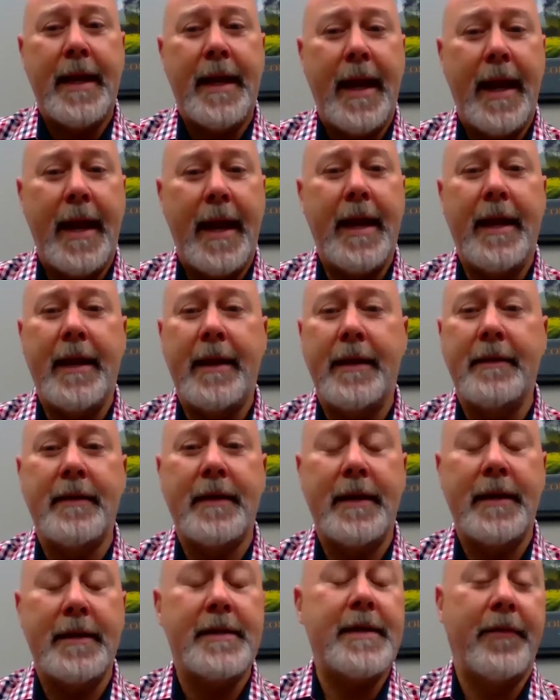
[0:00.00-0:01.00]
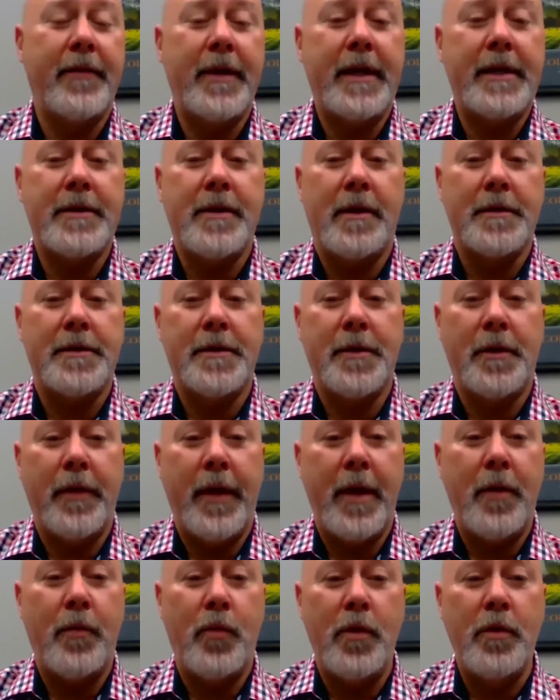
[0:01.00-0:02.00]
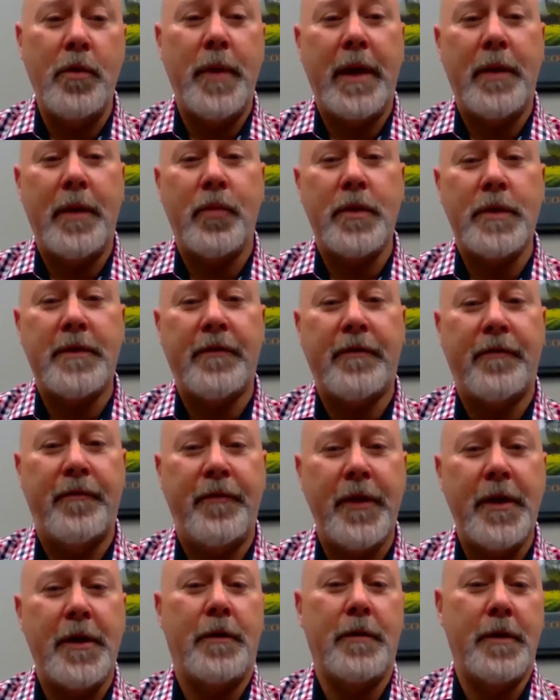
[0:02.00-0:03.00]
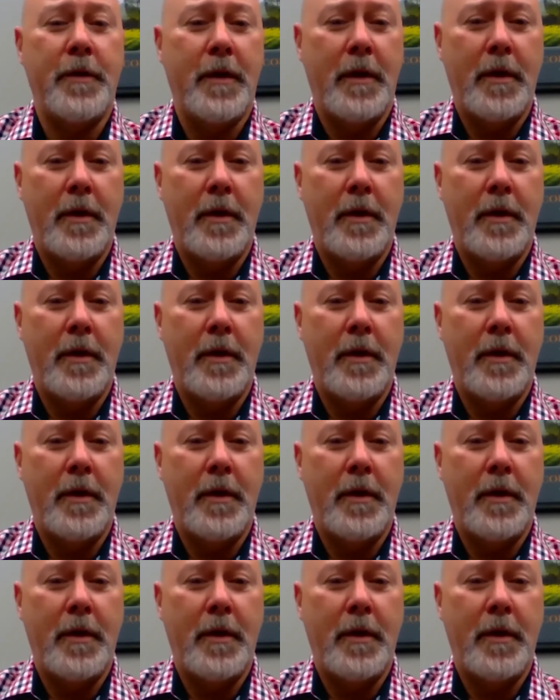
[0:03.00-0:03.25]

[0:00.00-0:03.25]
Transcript: And in 7 days also, that wound bed was filled